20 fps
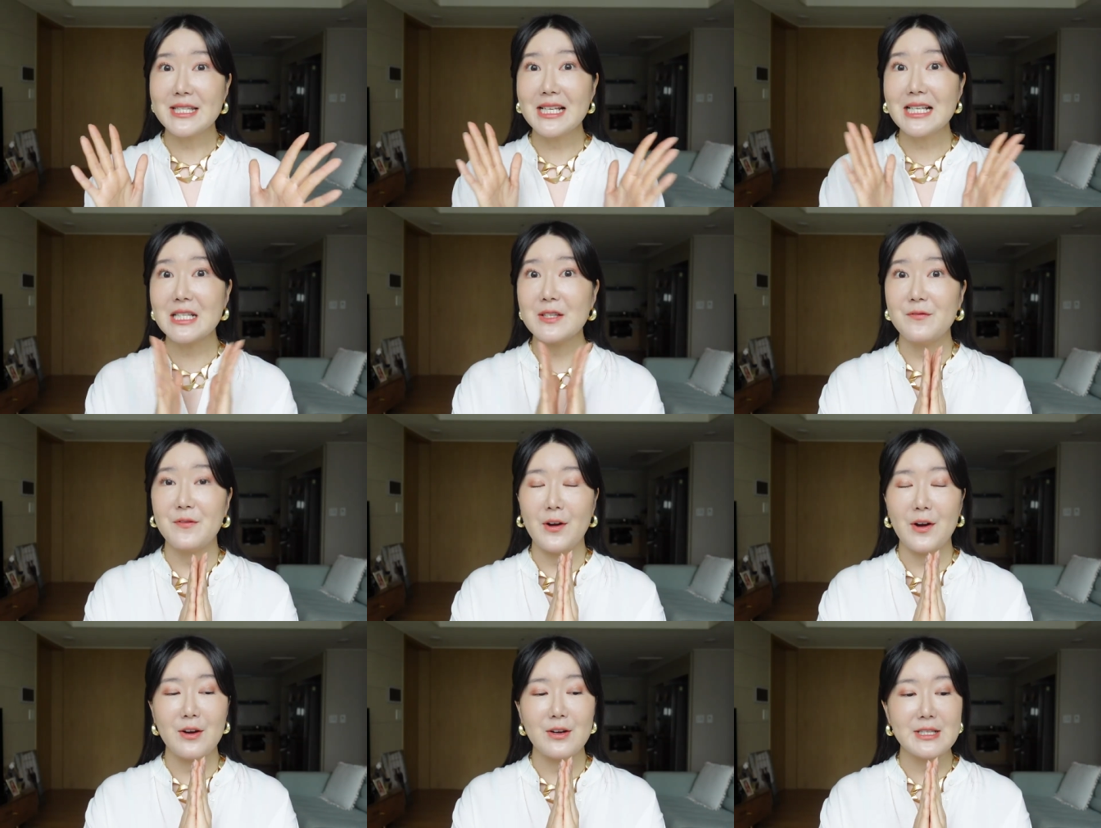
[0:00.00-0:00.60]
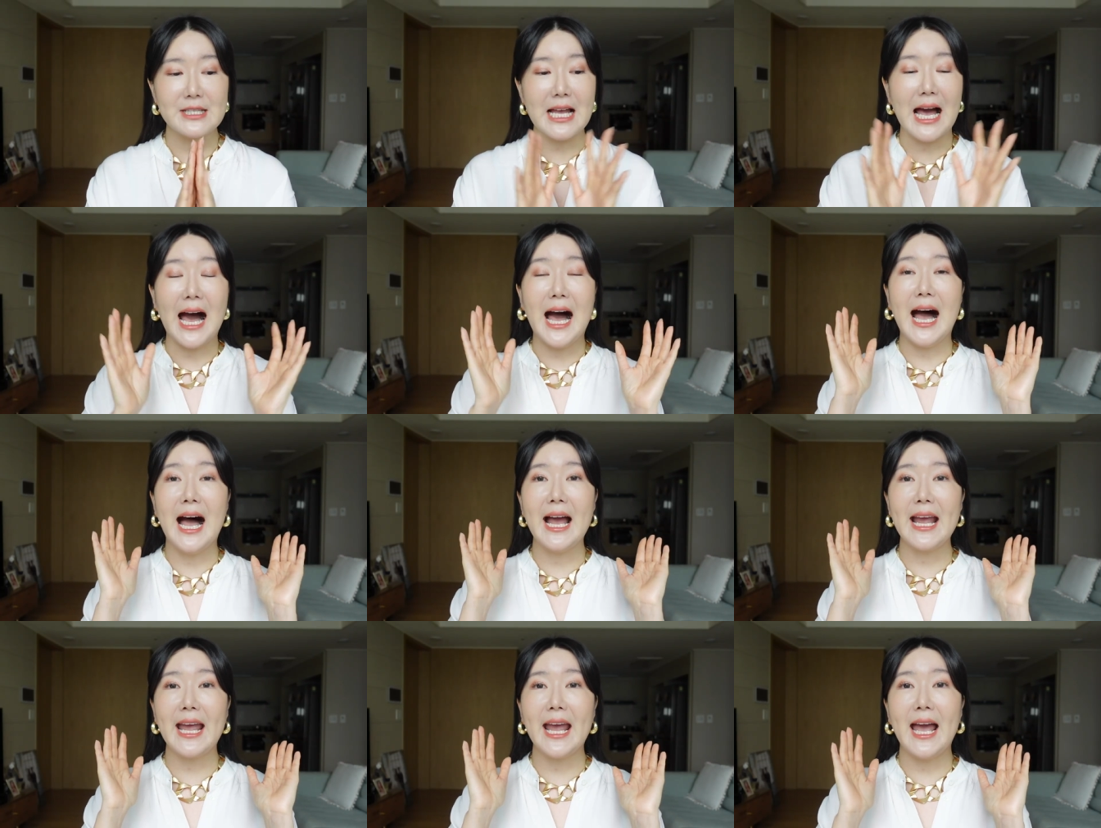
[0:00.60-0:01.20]
things first,
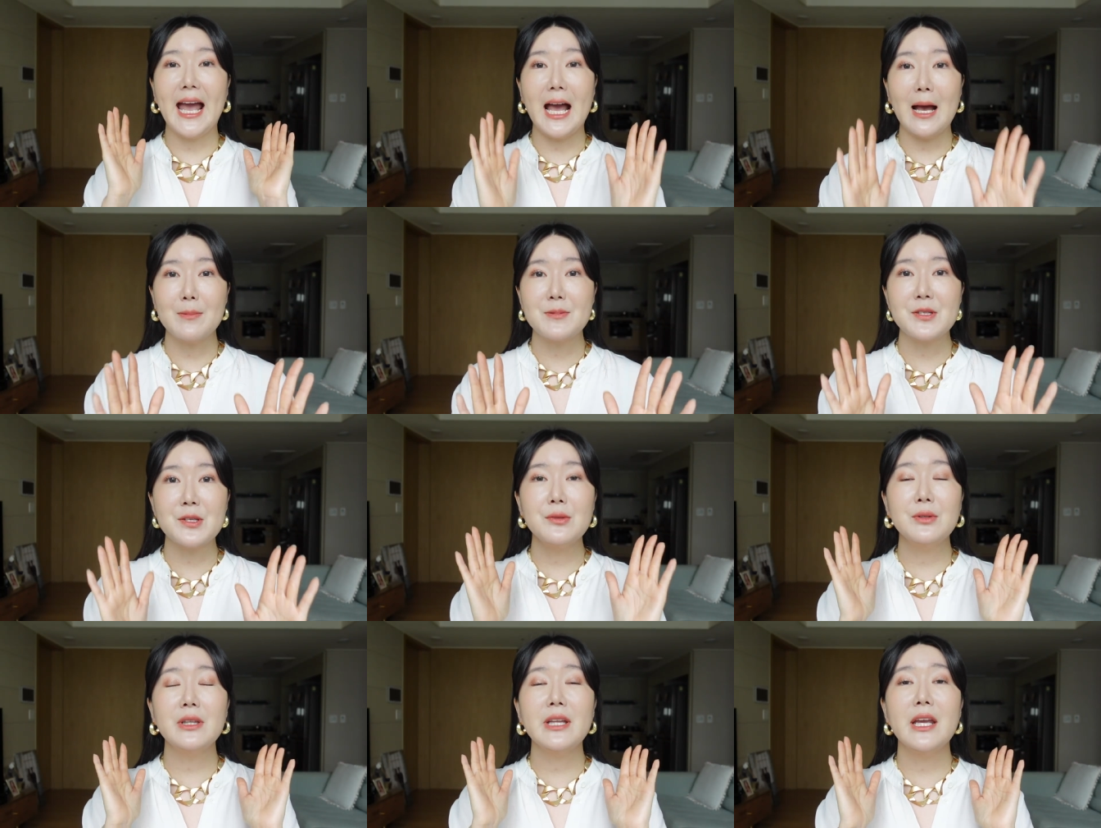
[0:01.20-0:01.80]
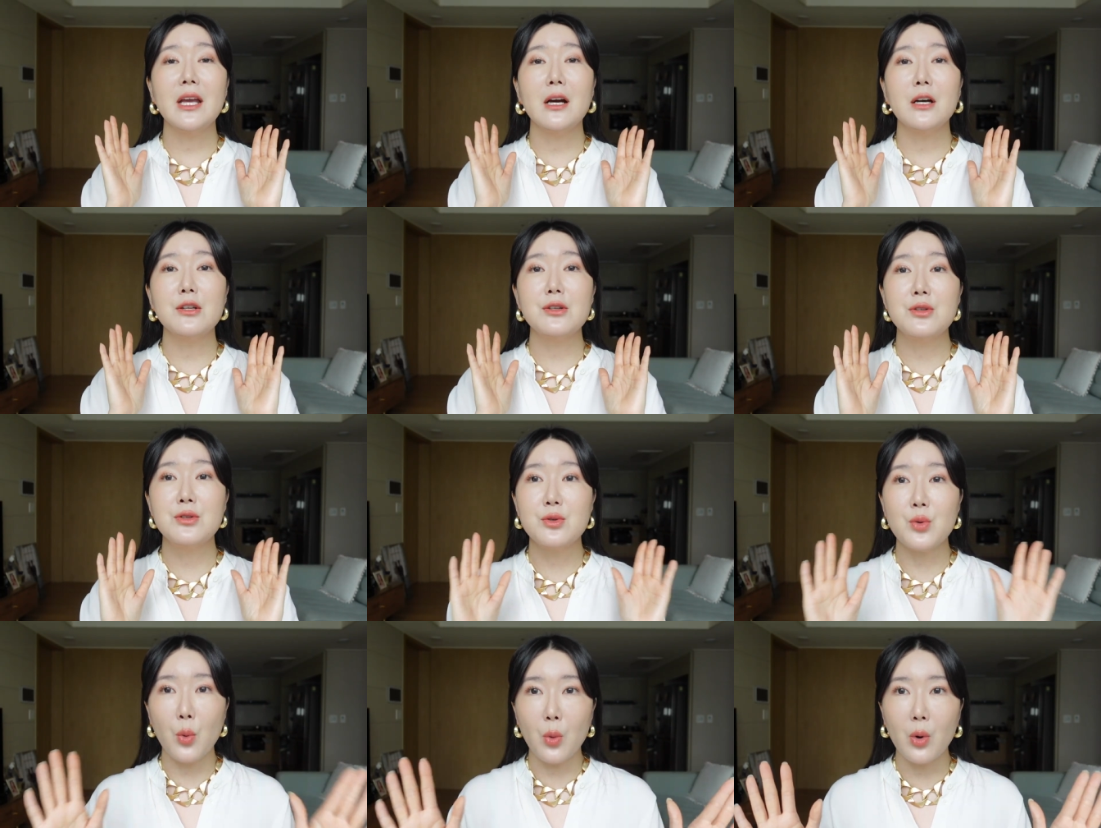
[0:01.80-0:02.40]
I absolutely Absolutely
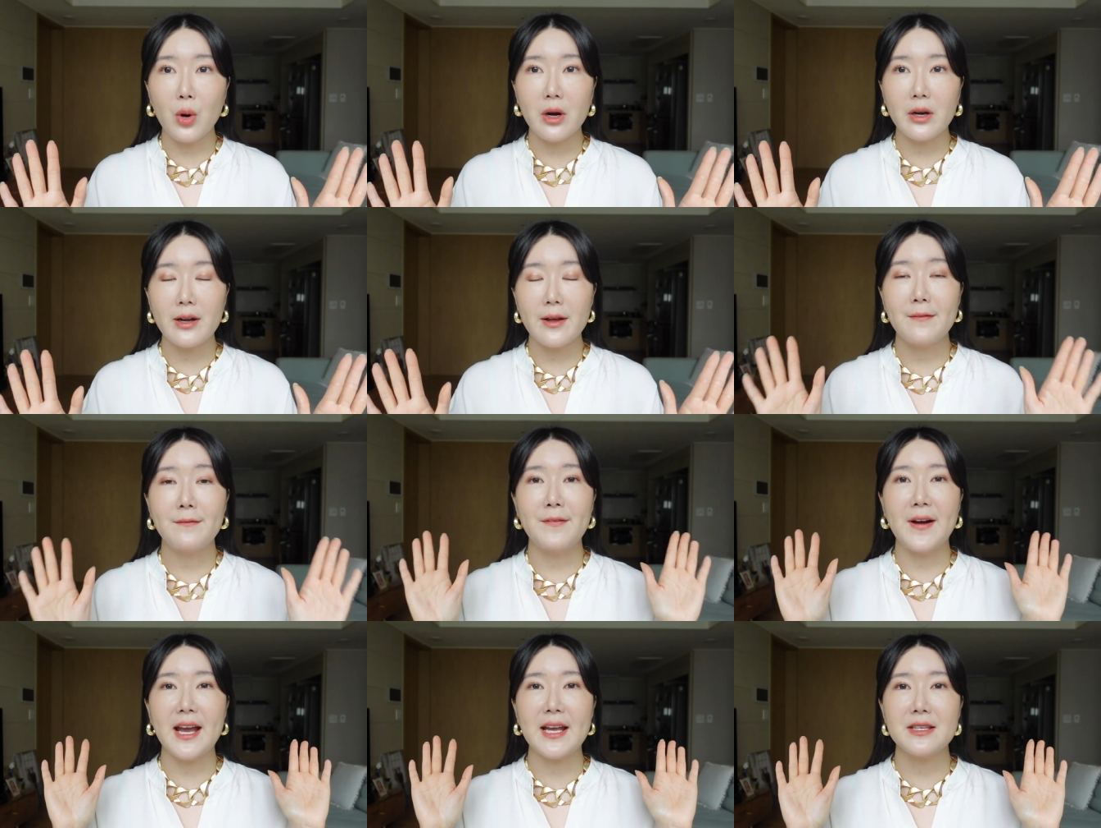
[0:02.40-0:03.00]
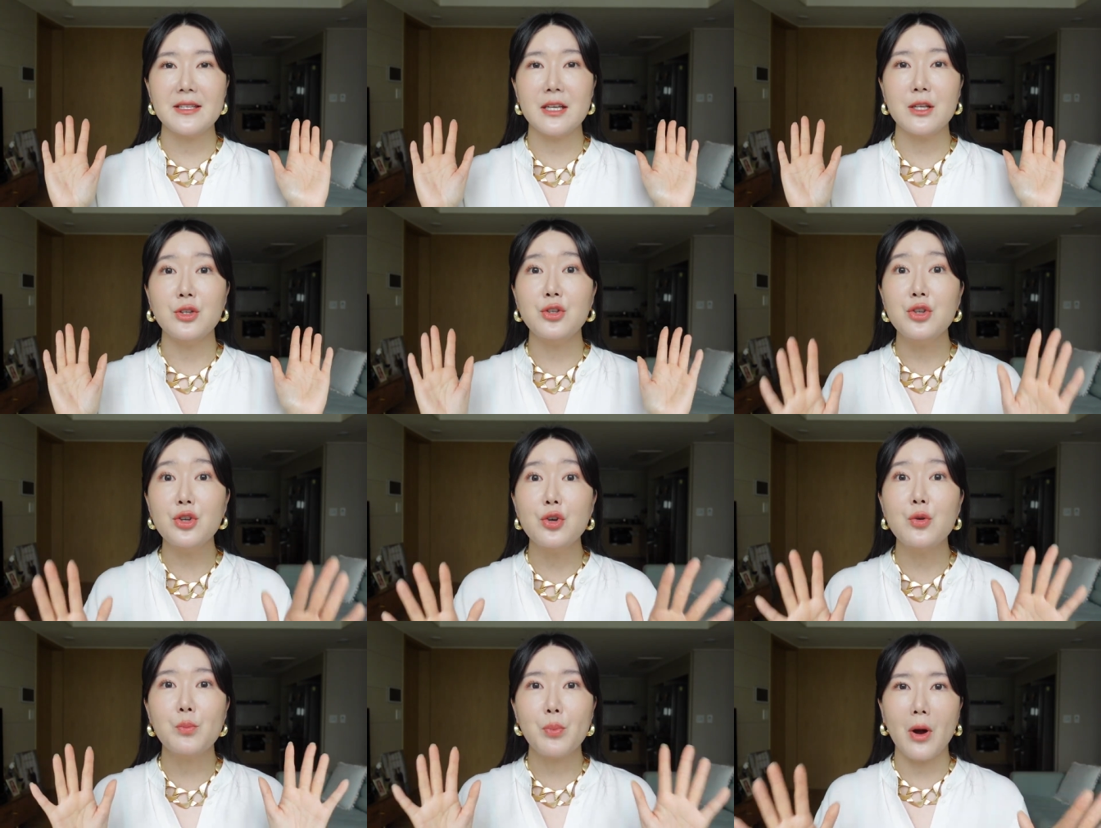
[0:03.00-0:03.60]
adored finding
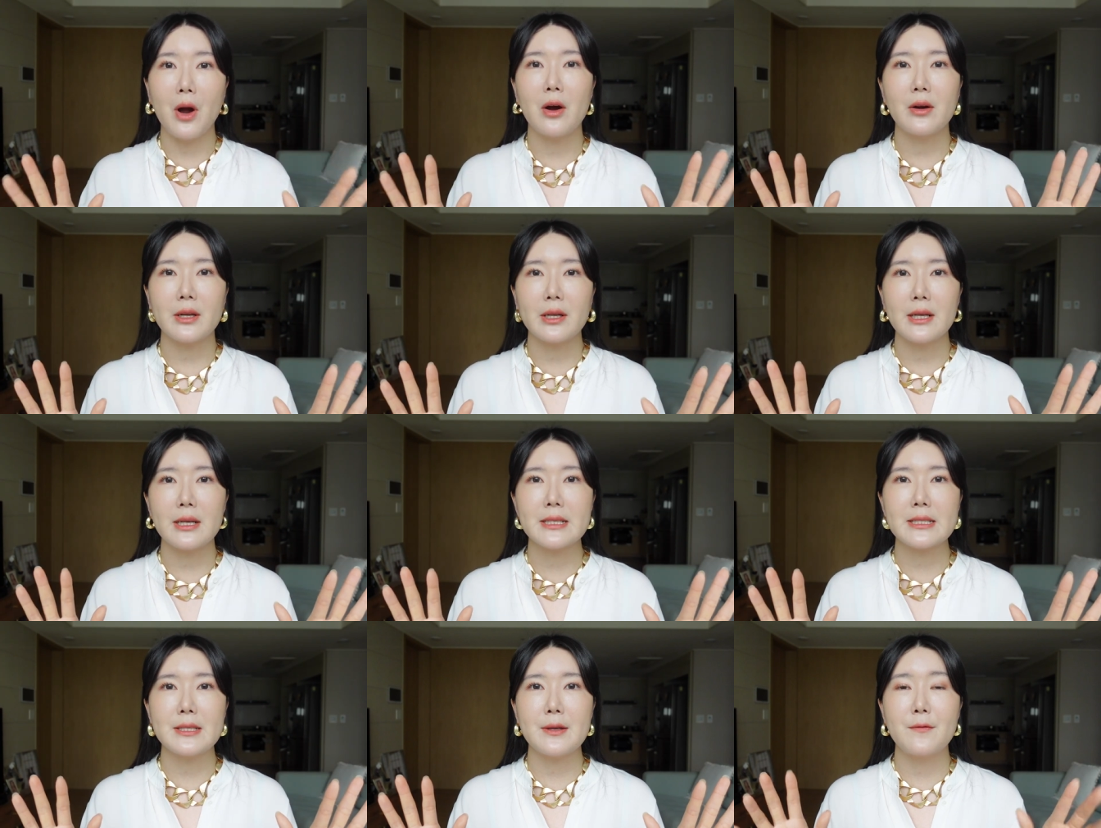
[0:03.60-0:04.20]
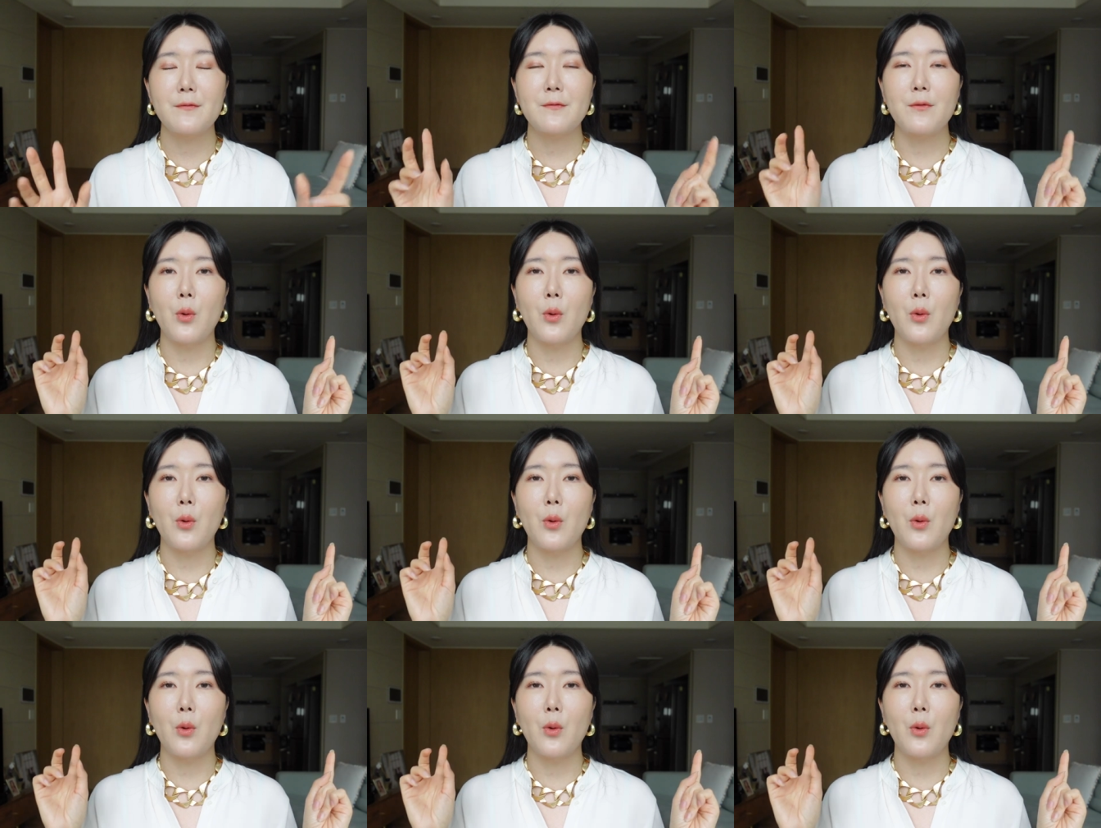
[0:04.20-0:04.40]
new products